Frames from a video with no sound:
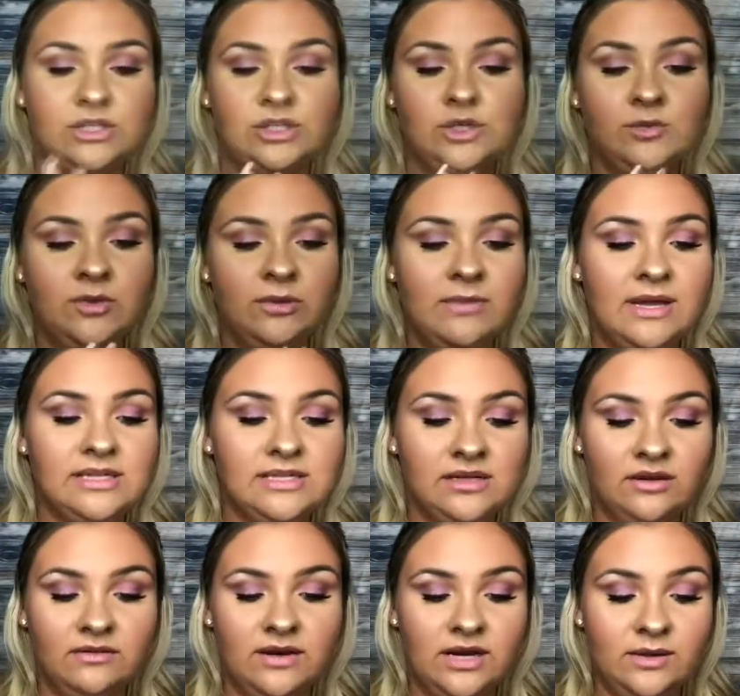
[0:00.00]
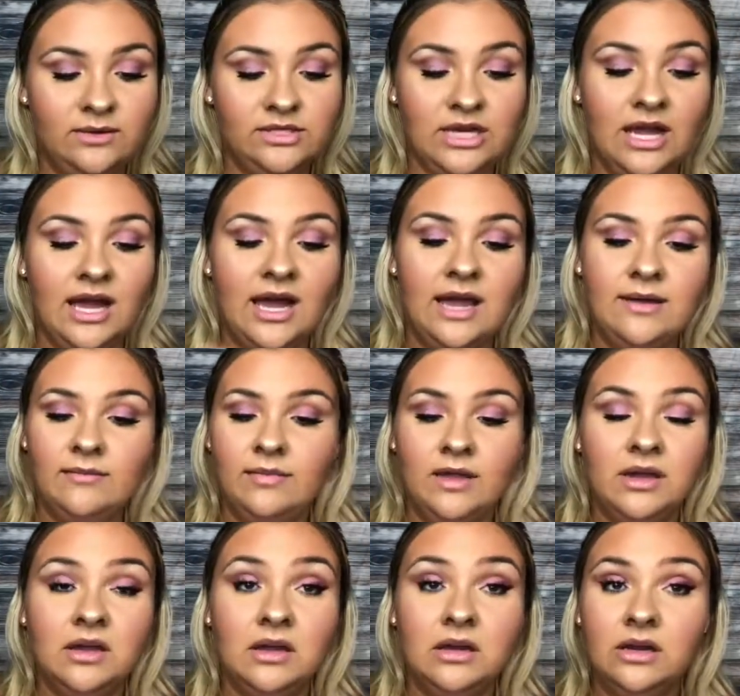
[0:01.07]
super messy already, which I'm
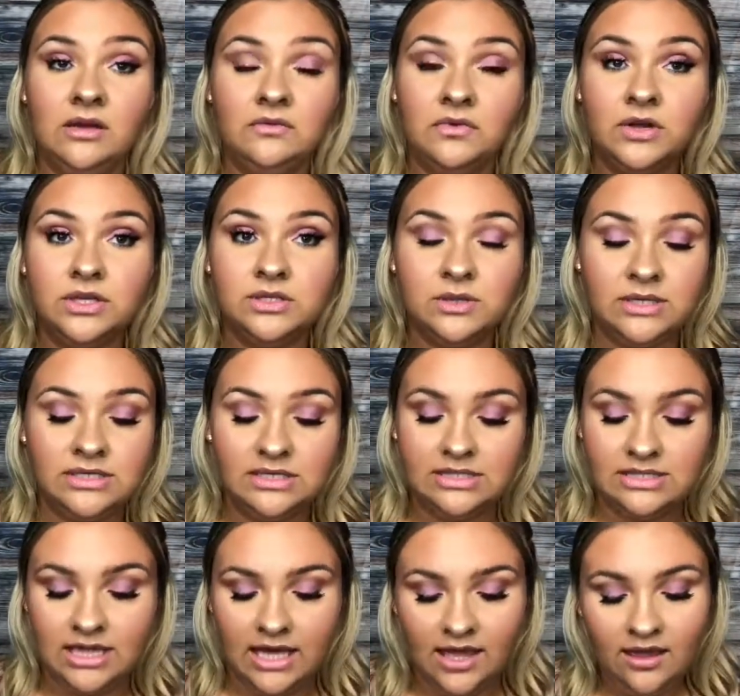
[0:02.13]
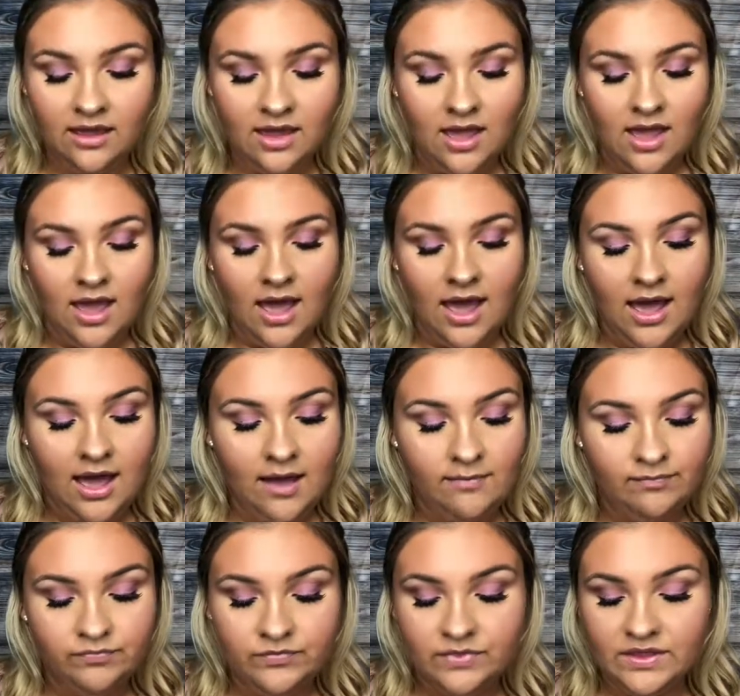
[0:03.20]
like a neat freak, so I dislike.
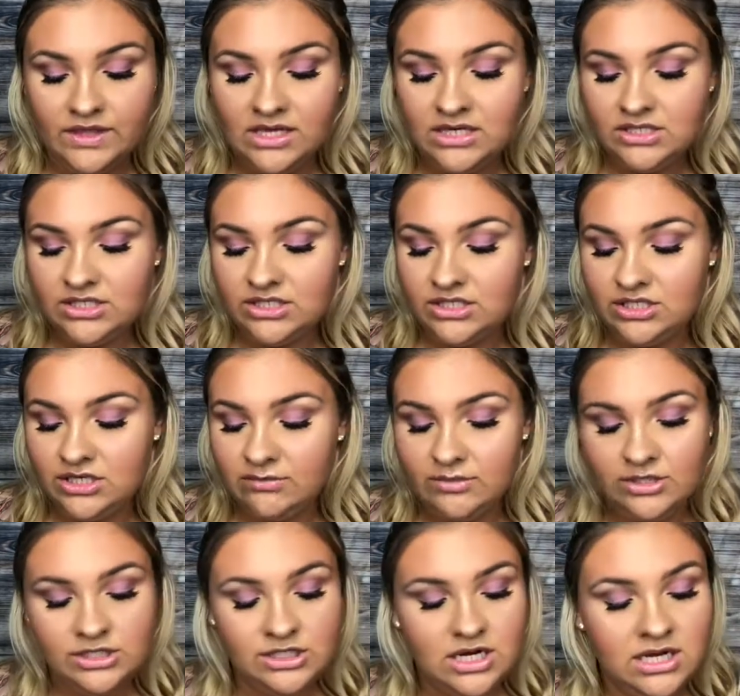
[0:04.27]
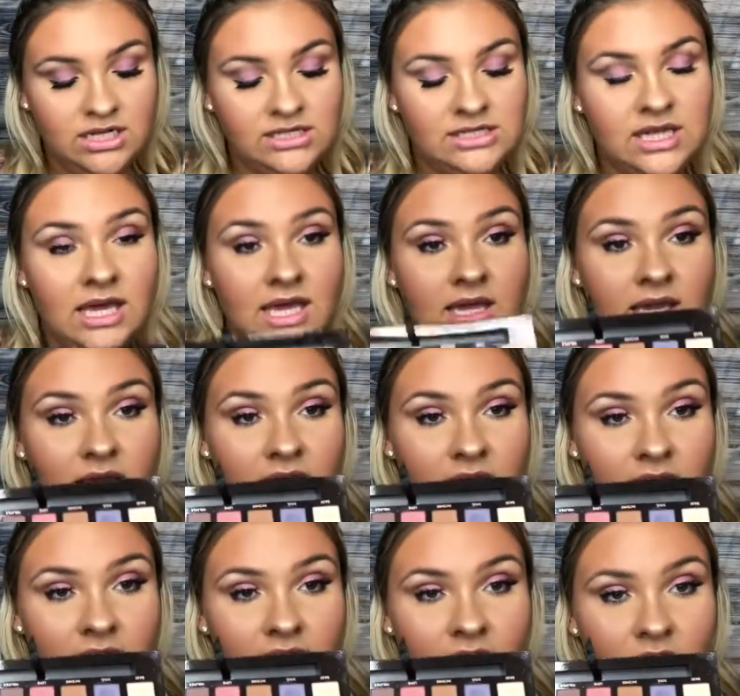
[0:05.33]
These shimmer shades like
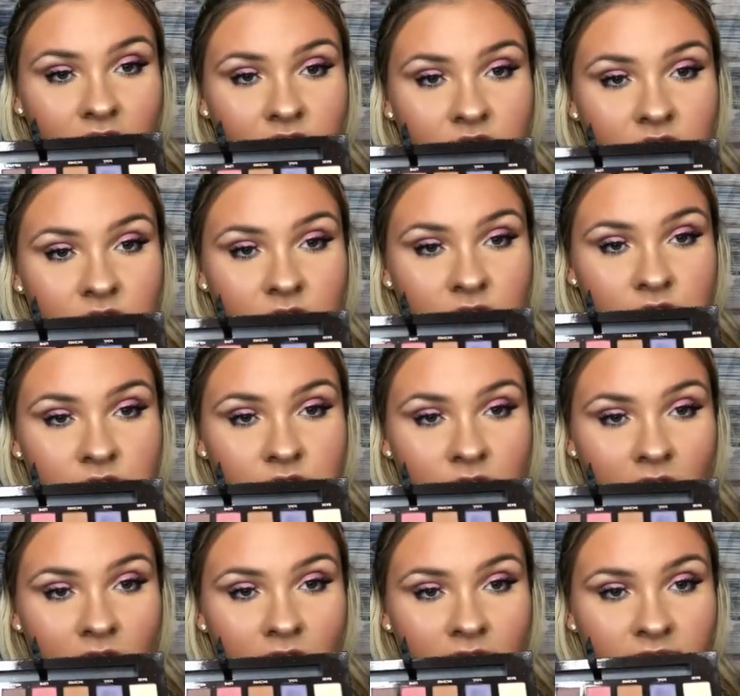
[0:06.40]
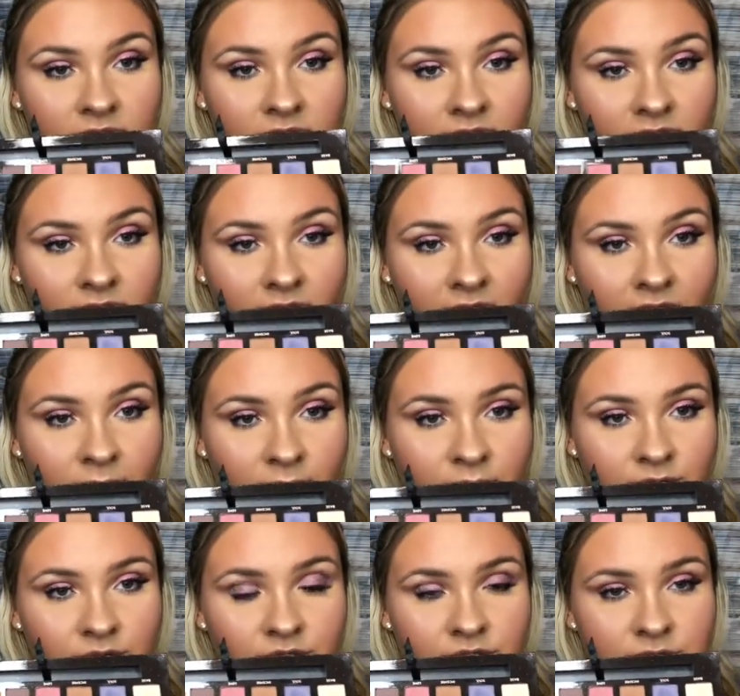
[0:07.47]
are so soft that if I
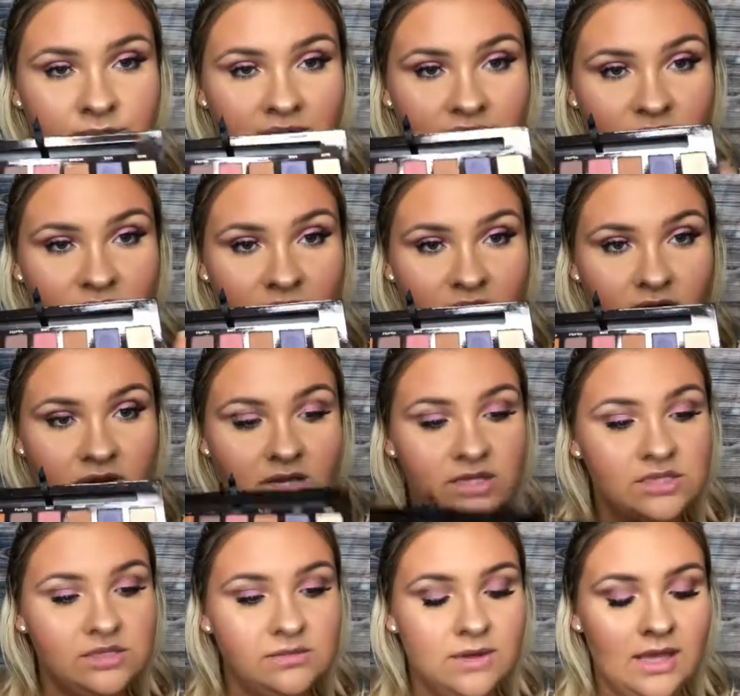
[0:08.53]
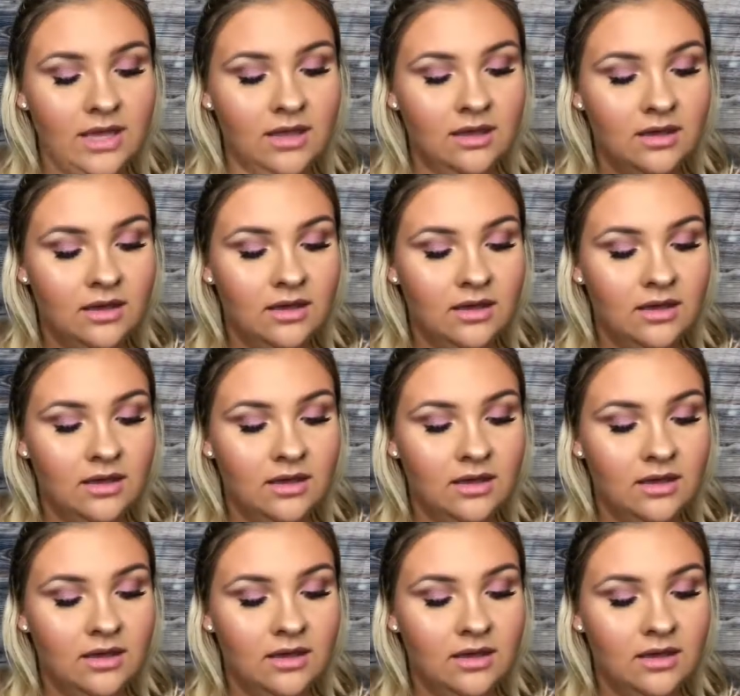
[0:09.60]
push my finger into it,